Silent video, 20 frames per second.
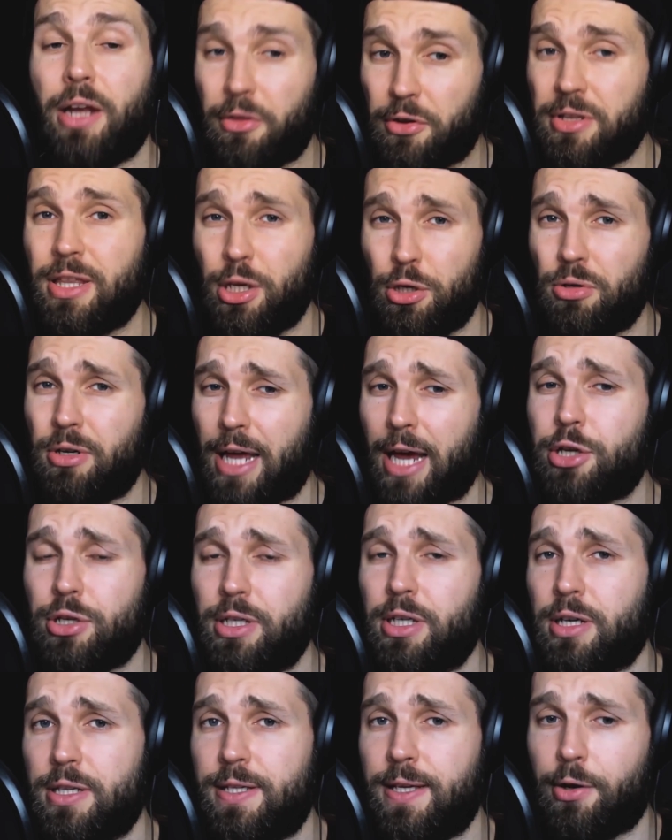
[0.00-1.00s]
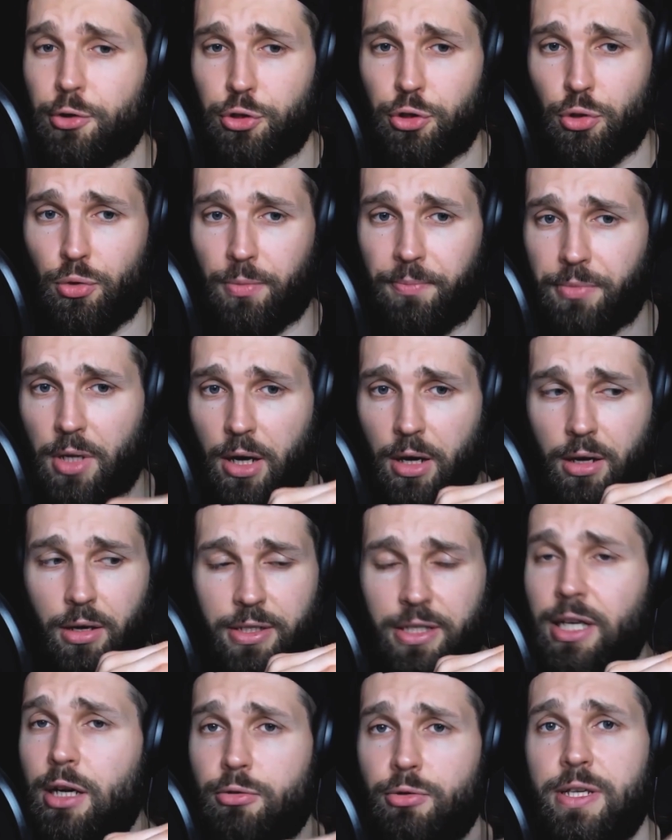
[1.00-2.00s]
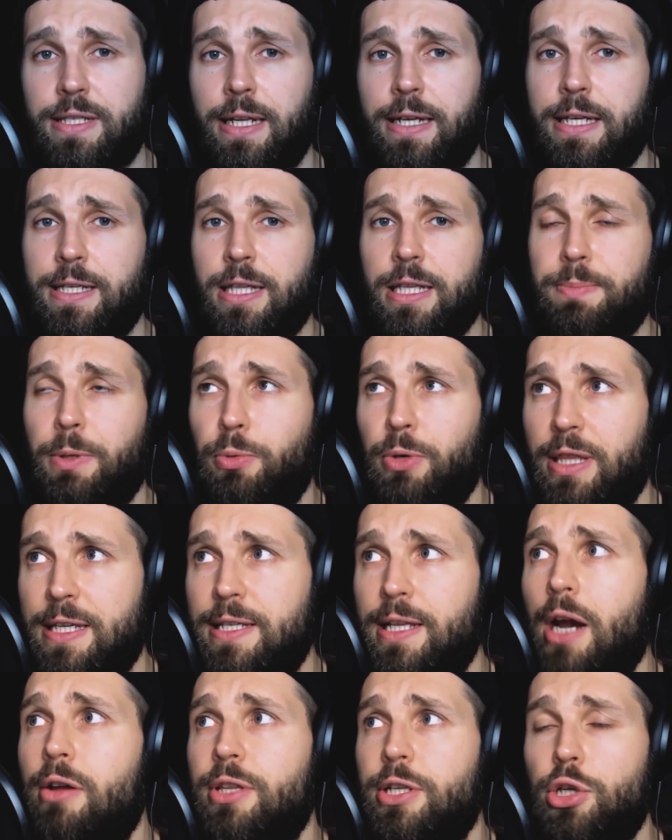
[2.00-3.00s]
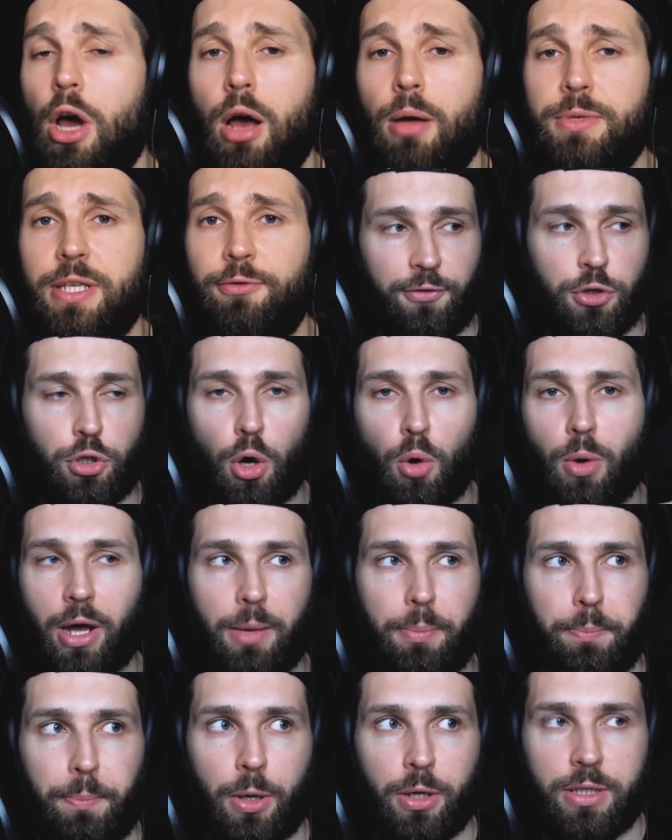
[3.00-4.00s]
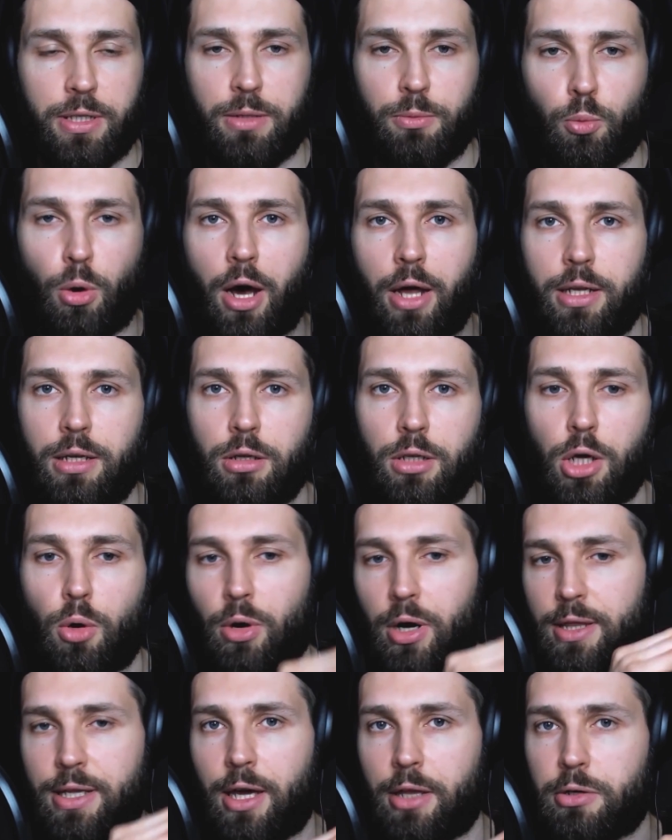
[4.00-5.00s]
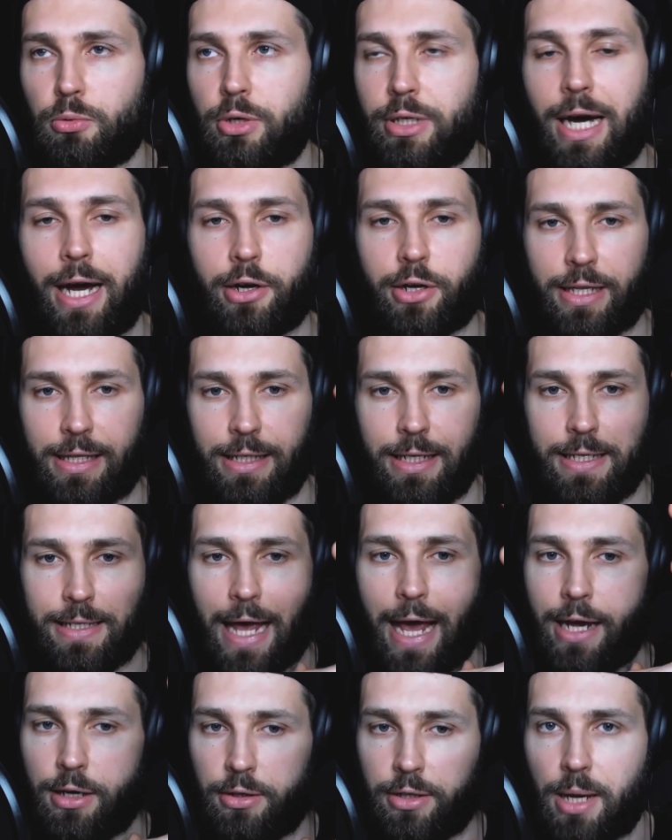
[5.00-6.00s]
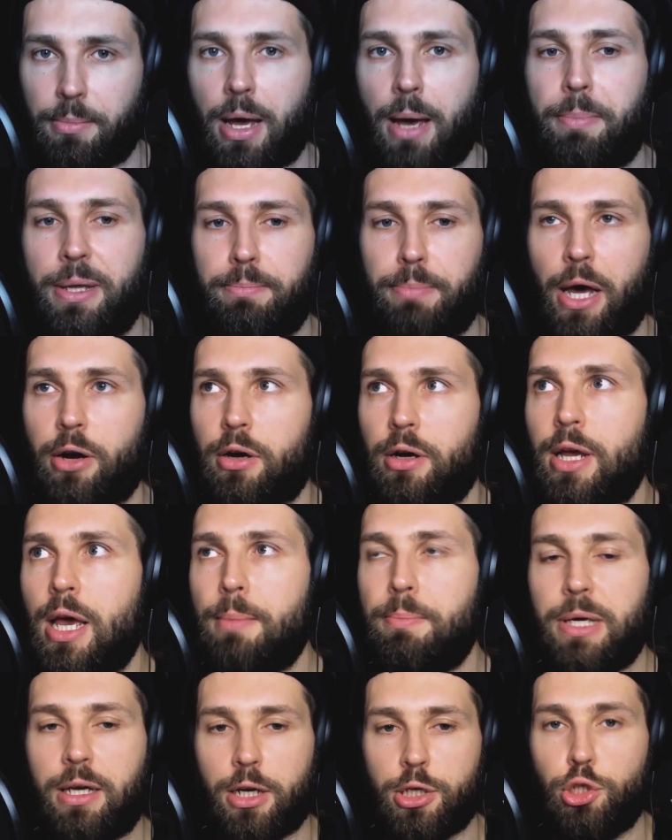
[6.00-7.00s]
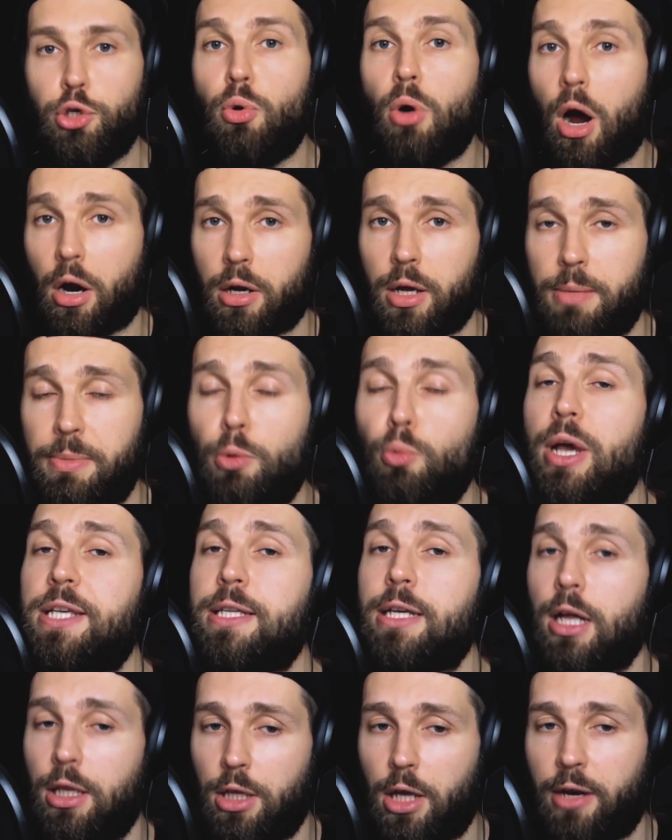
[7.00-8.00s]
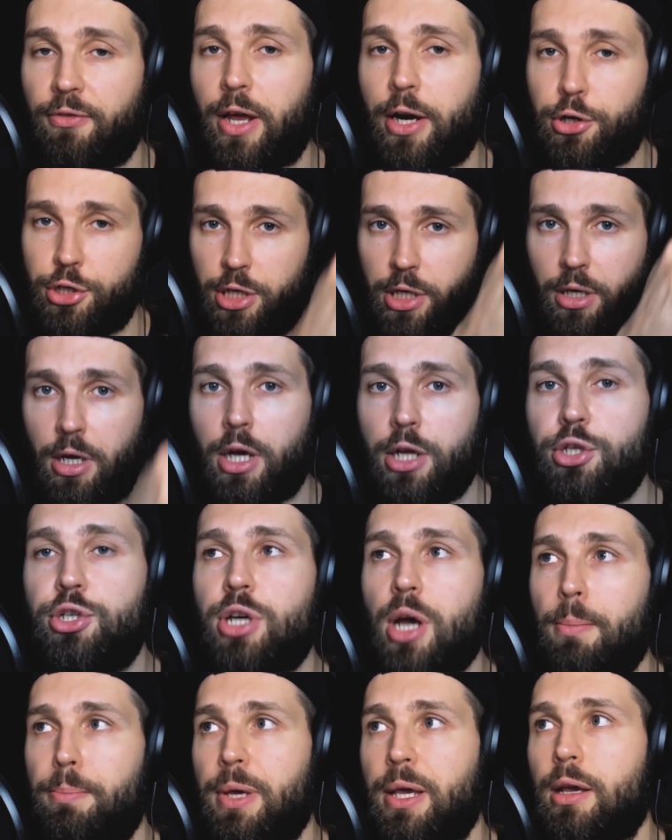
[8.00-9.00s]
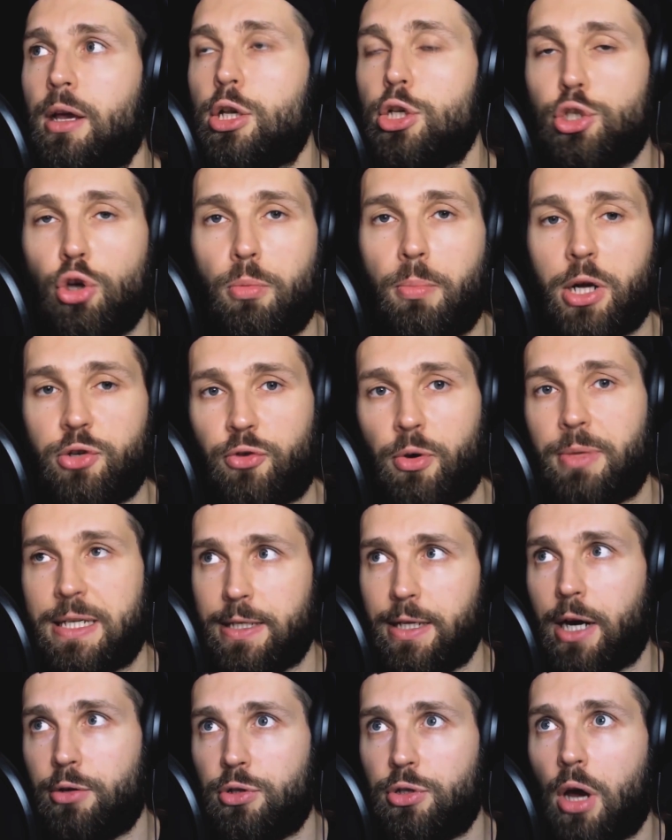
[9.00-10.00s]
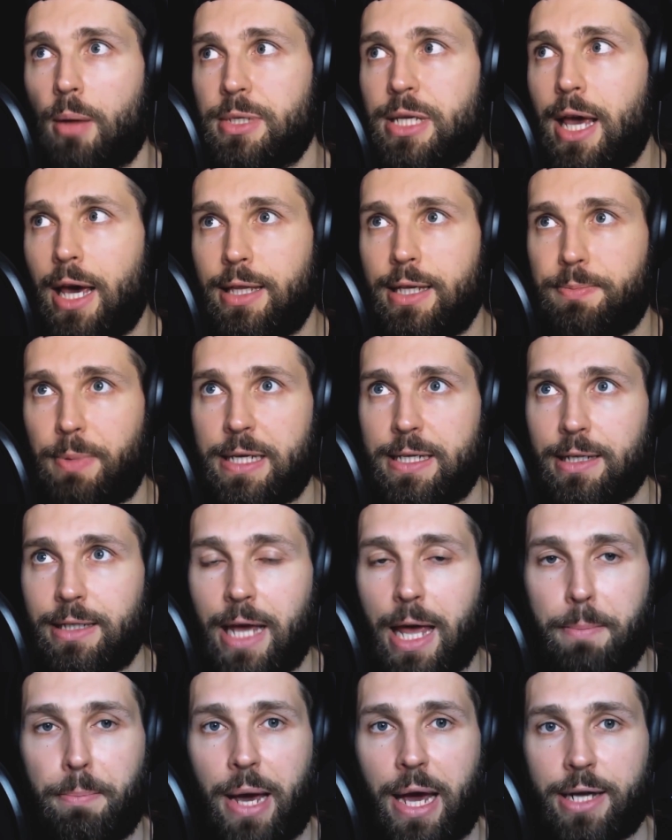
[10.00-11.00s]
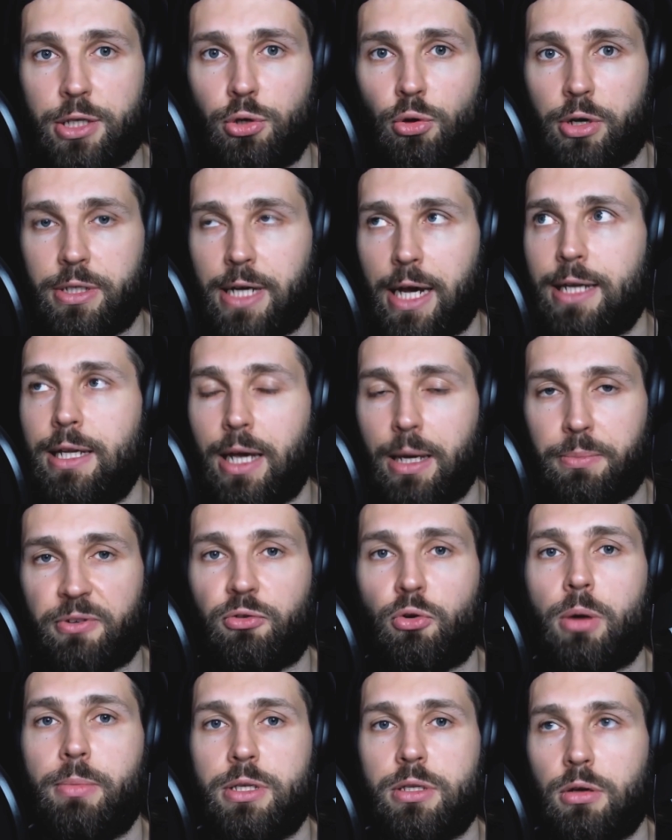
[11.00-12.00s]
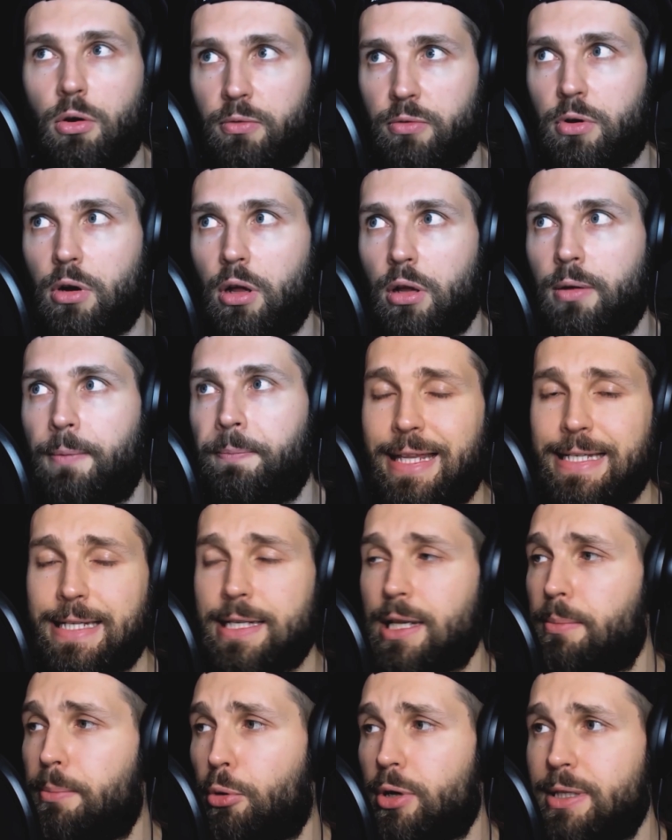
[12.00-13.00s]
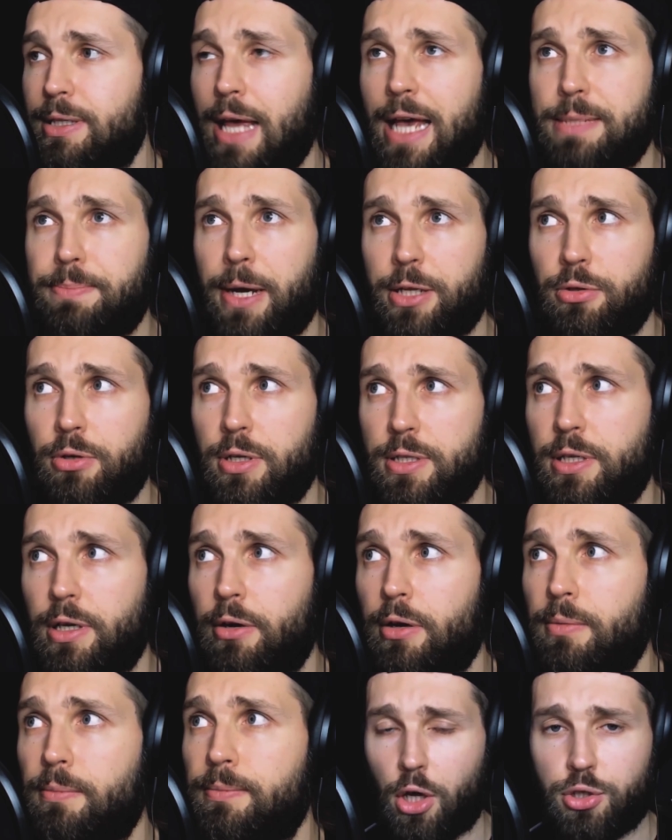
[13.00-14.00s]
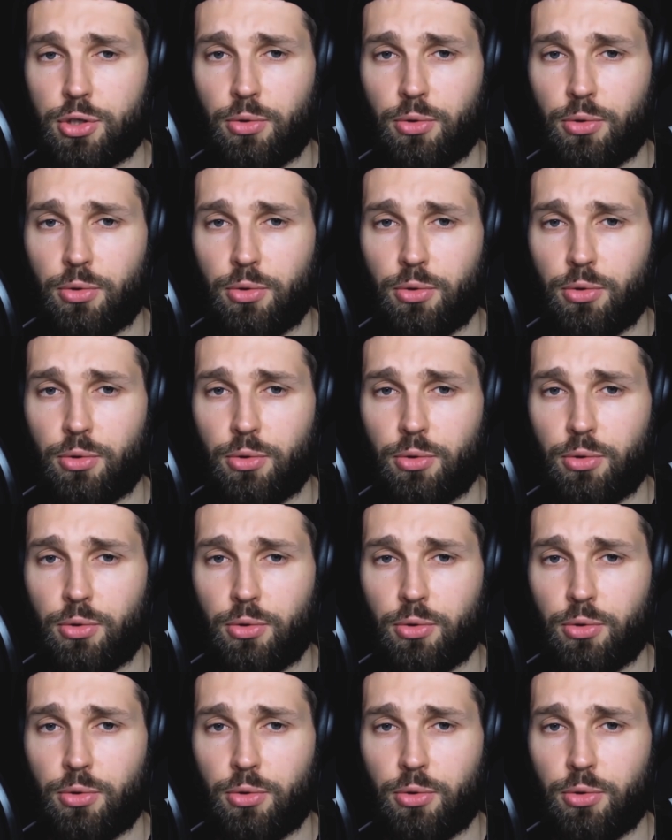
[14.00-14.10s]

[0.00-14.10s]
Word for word: Other thing you could actually consider to uh, decrease the distance between the snare and the toms. If you don't want to put one lower and the other one higher, at least angle them a bit better because you are going to be wasting a lot of energy jumping so much from the snare to toms. And this basically impacts your technique and performance overall. This is an important aspect to consider.